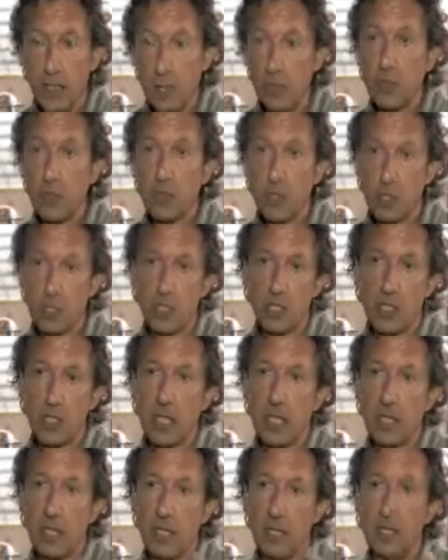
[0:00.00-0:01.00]
images
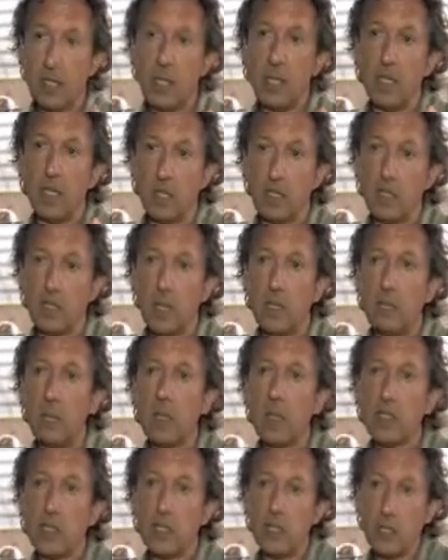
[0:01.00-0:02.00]
and
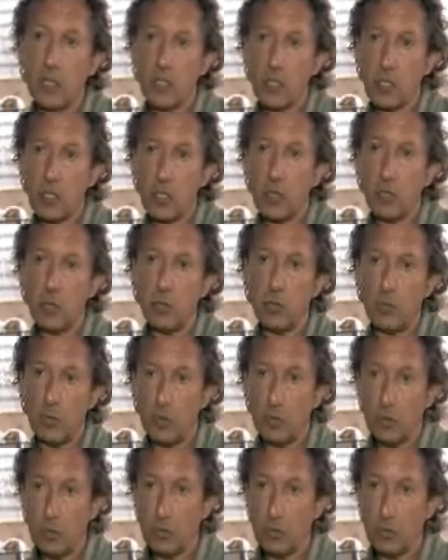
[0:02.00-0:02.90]
messages to